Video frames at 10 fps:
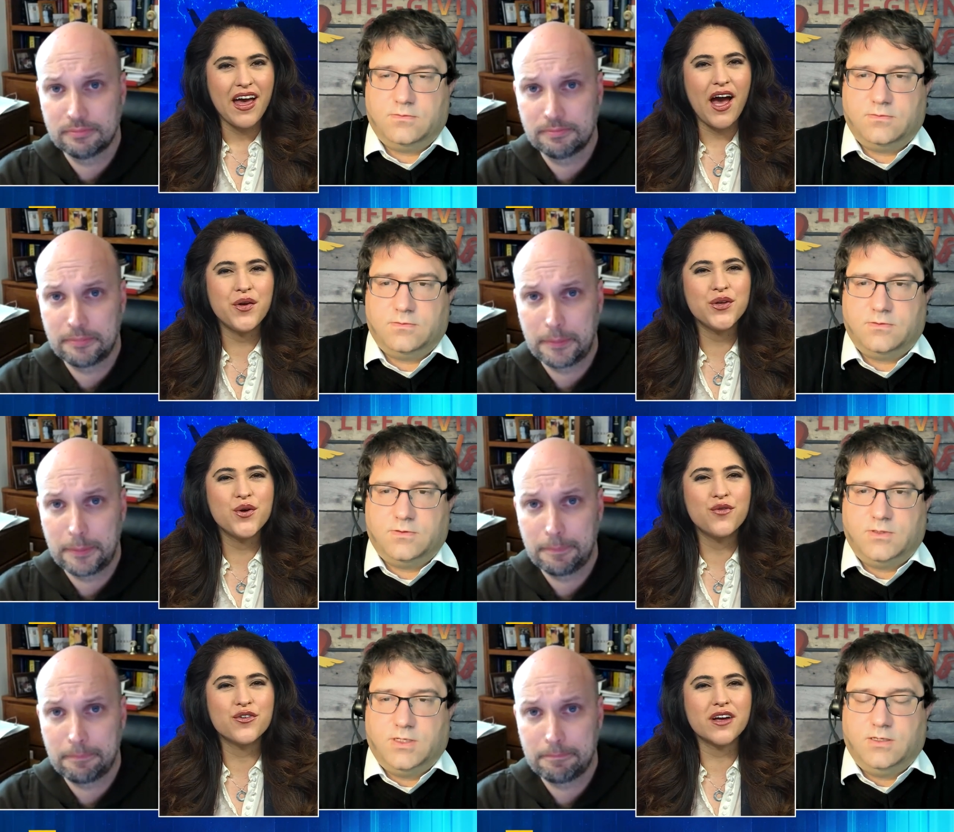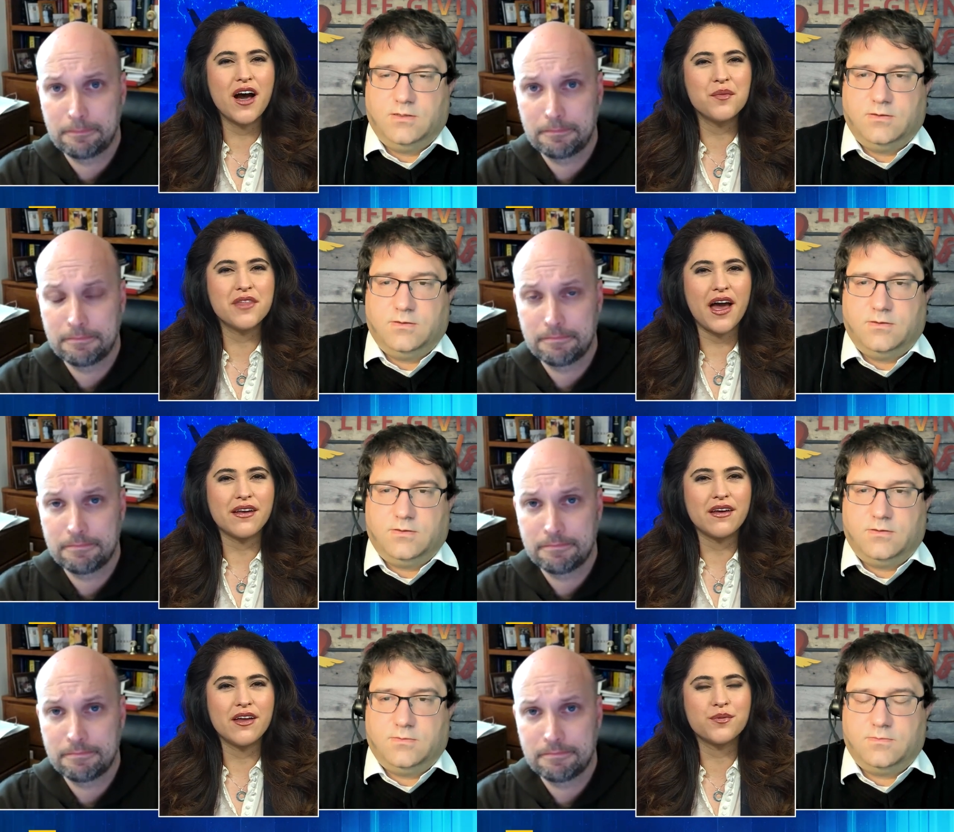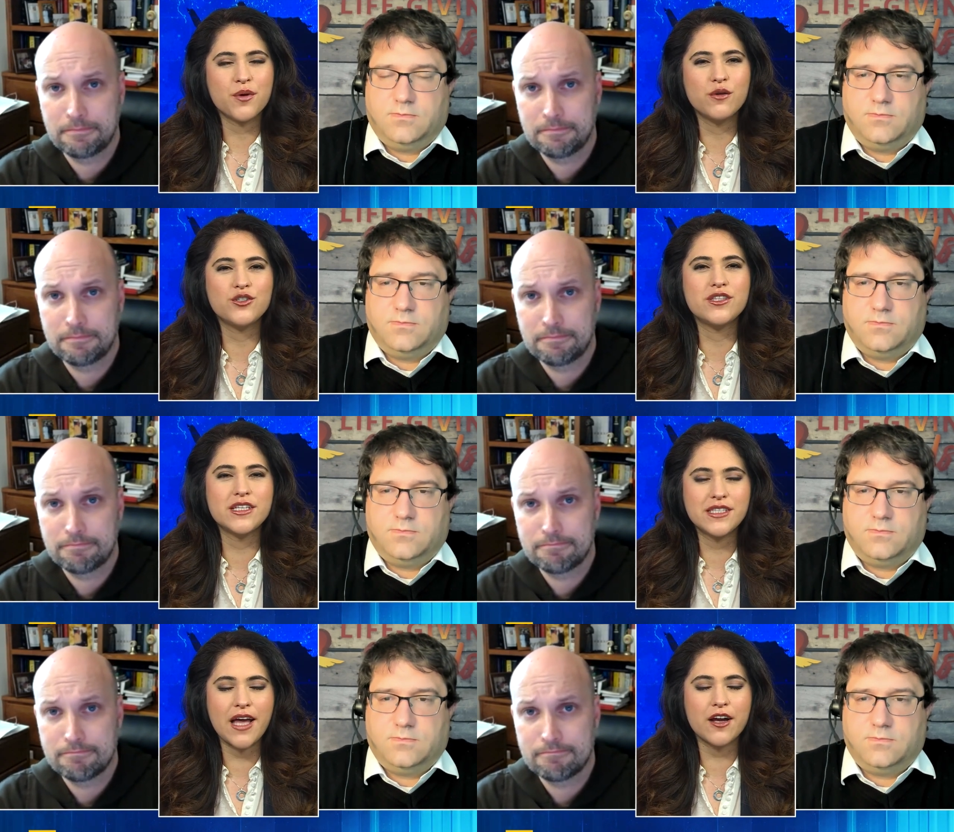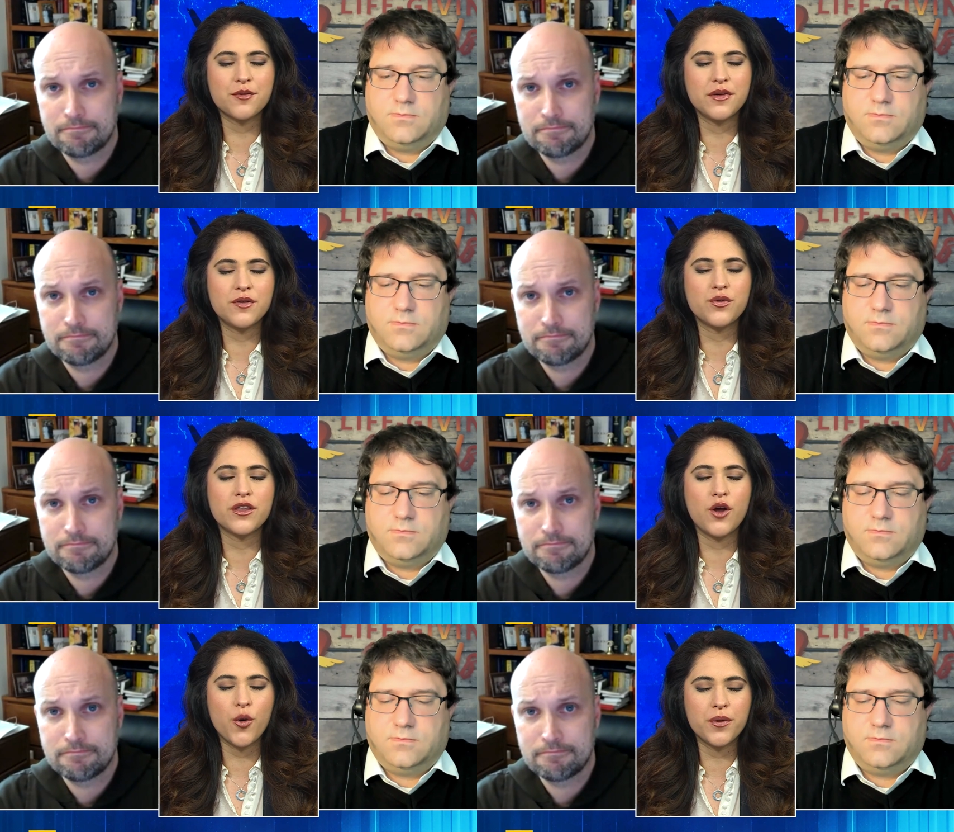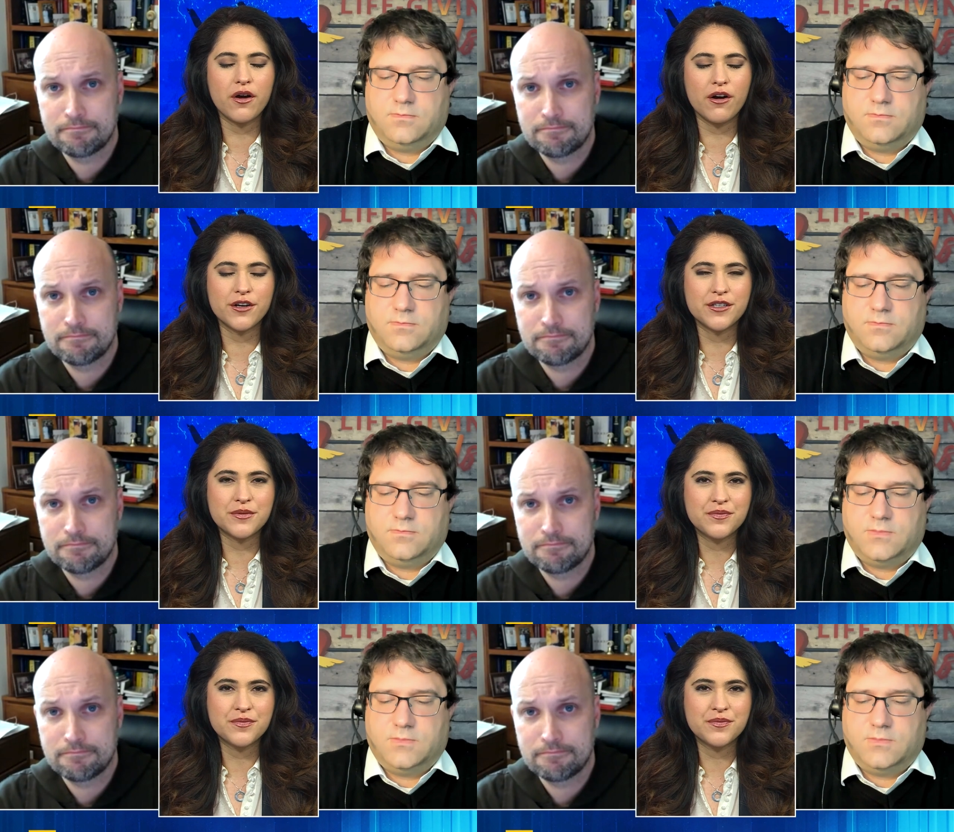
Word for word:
Speaker 1: how do you overcome that and approach this sacrament with an open heart